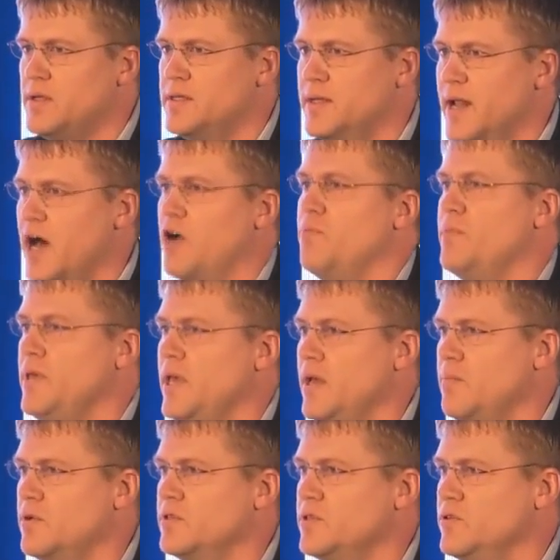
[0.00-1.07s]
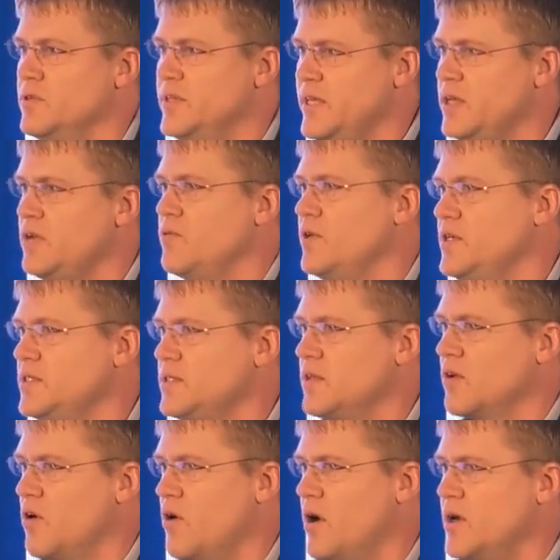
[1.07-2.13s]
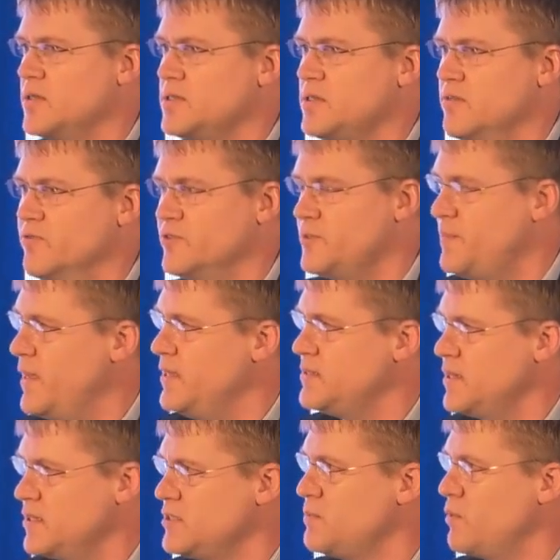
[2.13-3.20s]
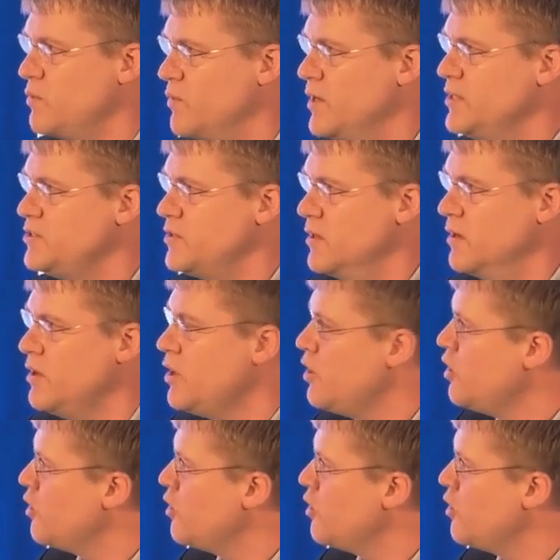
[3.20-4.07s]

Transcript: to now be able to decrease the cost of space exploration,